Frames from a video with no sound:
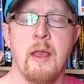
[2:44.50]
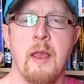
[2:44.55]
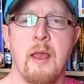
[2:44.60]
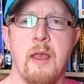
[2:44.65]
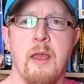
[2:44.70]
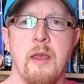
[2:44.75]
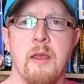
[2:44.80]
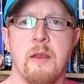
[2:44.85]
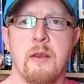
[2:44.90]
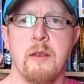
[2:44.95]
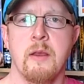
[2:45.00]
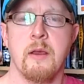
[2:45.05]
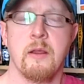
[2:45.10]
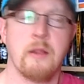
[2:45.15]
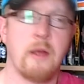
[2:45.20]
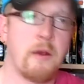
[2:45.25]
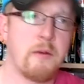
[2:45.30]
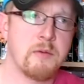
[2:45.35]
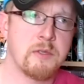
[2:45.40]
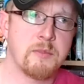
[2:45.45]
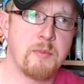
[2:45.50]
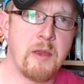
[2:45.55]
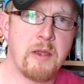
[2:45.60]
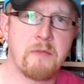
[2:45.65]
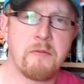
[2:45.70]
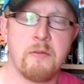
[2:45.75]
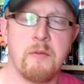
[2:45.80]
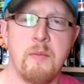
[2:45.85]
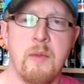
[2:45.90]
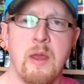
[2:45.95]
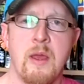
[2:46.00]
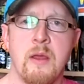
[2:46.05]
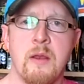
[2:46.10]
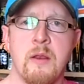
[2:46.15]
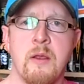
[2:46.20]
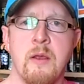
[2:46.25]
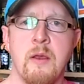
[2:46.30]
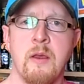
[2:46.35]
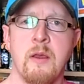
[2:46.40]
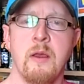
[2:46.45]
And a lot of respect for the
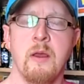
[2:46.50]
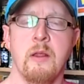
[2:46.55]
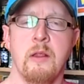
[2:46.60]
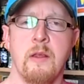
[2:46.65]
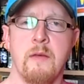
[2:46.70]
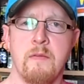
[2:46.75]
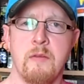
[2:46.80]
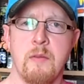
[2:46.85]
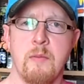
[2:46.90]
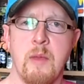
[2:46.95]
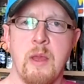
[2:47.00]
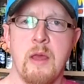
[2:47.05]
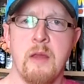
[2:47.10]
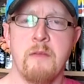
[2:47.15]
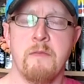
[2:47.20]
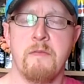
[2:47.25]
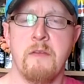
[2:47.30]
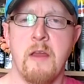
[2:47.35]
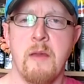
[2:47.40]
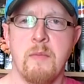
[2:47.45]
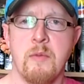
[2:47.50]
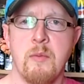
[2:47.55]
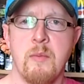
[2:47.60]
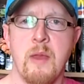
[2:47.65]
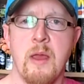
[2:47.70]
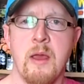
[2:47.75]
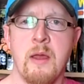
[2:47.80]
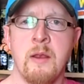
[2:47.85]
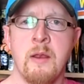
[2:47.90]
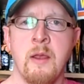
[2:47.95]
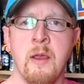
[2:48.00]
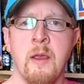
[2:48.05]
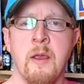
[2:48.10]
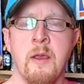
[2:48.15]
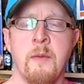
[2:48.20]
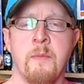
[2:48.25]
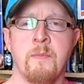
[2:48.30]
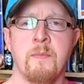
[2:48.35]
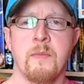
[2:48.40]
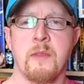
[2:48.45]
man, a loving man, a family man.
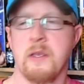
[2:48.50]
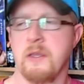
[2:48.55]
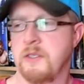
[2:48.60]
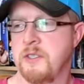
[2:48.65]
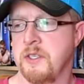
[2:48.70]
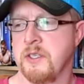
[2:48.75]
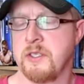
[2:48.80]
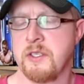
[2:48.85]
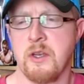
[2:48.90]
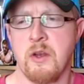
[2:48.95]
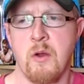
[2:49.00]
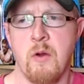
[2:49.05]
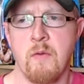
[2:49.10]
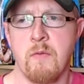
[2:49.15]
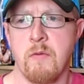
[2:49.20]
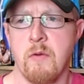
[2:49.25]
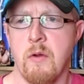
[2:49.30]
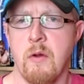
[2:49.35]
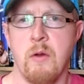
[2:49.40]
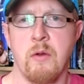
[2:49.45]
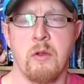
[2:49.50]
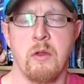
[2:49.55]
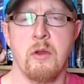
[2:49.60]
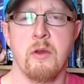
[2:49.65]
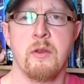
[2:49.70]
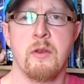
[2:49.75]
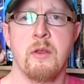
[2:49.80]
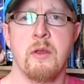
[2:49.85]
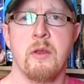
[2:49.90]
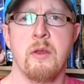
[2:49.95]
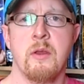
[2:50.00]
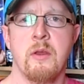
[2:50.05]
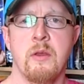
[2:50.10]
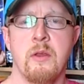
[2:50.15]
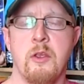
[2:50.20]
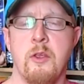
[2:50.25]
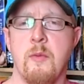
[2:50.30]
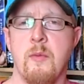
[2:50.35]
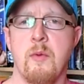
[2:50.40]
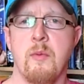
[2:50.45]
He's just an overall good
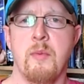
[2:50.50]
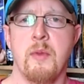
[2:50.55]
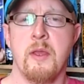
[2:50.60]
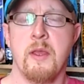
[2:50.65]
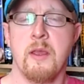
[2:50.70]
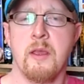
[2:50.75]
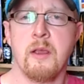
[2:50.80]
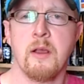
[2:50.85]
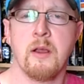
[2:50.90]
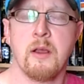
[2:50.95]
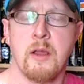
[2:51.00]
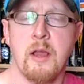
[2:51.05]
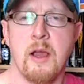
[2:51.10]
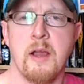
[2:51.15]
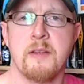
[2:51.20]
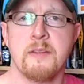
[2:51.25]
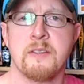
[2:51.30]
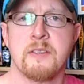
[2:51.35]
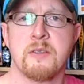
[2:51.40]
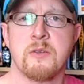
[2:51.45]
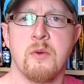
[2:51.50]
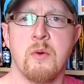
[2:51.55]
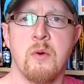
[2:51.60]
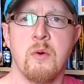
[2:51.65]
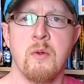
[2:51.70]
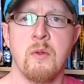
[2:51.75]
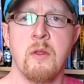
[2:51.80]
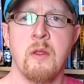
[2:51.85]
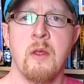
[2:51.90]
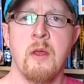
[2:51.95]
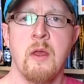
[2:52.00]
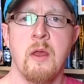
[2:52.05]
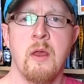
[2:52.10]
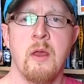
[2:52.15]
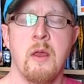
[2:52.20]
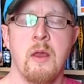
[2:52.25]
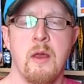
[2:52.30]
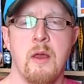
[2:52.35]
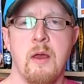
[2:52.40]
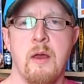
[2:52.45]
human being, a kind soul,
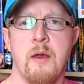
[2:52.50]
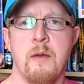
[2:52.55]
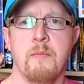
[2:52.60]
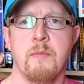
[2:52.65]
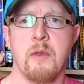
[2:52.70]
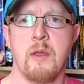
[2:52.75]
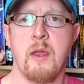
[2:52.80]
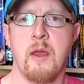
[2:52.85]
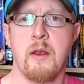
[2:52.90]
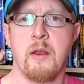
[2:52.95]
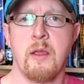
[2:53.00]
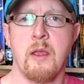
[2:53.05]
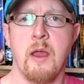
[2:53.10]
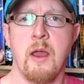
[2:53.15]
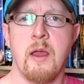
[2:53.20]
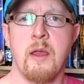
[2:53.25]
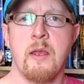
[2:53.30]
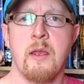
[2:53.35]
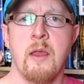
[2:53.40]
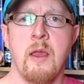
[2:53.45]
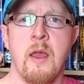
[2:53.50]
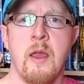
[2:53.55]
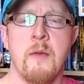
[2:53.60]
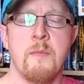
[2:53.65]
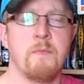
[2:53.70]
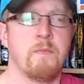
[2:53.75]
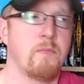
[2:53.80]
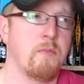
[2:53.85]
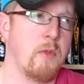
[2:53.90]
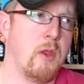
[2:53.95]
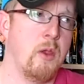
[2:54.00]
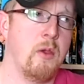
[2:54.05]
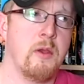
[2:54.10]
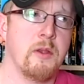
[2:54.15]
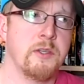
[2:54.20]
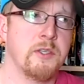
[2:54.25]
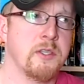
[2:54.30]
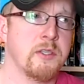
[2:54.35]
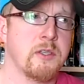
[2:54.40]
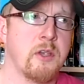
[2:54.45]
the kind of guy you
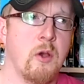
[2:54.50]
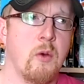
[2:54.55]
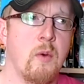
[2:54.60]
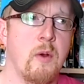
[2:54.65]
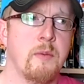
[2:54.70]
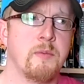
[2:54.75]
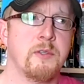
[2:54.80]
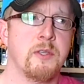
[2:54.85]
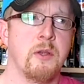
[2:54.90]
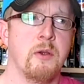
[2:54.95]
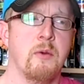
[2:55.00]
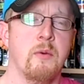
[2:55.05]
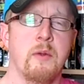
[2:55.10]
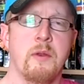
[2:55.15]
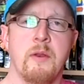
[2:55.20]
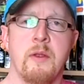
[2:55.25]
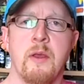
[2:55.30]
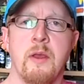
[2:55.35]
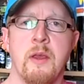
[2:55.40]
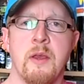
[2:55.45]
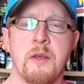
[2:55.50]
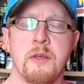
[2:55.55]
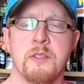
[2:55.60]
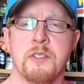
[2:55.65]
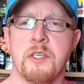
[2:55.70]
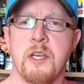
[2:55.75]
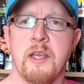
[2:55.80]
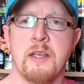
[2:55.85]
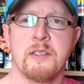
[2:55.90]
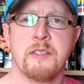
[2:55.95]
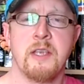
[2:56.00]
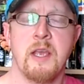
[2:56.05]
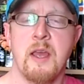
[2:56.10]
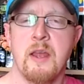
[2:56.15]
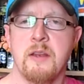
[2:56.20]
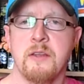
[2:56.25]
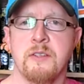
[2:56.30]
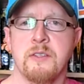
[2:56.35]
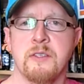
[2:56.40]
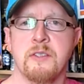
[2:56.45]
could just go up to and shake his
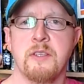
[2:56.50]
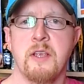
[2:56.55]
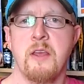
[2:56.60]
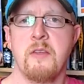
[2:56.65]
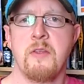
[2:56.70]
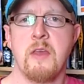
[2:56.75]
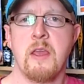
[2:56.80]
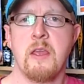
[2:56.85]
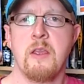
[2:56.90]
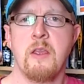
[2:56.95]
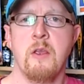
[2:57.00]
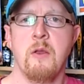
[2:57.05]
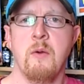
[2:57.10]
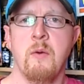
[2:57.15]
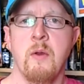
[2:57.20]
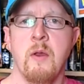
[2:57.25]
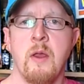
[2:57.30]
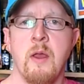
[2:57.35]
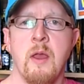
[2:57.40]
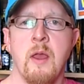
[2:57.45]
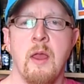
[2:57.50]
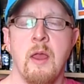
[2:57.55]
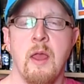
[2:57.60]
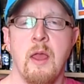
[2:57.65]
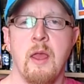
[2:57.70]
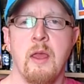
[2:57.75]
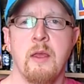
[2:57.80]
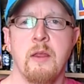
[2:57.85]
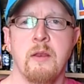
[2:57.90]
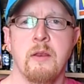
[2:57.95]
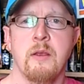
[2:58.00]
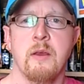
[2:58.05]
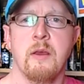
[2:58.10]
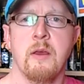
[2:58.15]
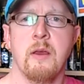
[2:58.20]
hand and just say thank you, and